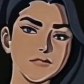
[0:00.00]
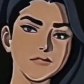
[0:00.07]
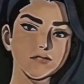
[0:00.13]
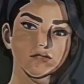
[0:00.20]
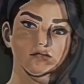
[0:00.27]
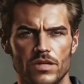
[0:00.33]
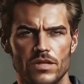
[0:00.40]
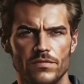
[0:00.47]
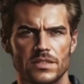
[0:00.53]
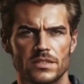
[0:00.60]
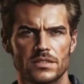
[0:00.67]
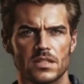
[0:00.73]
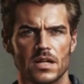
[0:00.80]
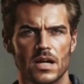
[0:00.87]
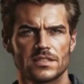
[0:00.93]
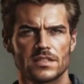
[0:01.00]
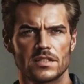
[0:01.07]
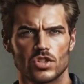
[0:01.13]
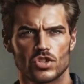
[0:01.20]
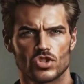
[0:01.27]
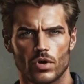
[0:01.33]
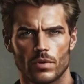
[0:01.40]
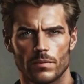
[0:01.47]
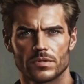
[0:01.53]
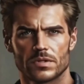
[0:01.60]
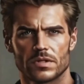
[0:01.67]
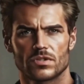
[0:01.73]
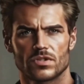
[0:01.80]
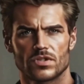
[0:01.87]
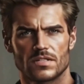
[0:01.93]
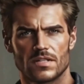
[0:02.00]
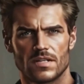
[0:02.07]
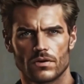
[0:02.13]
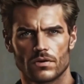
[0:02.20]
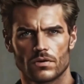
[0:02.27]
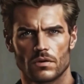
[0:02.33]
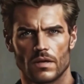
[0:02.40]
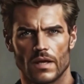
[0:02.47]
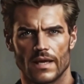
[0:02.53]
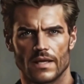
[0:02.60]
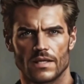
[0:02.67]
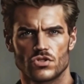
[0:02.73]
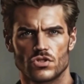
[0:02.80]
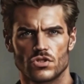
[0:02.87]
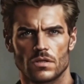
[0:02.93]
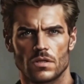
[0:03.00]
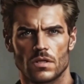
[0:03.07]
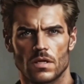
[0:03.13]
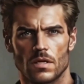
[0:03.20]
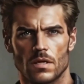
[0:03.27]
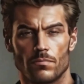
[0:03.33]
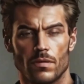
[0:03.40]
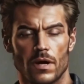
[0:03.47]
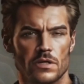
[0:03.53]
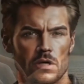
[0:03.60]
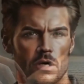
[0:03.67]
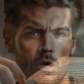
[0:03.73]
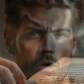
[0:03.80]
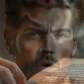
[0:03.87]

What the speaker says: They shift to discussing the script's satirical edge, praising its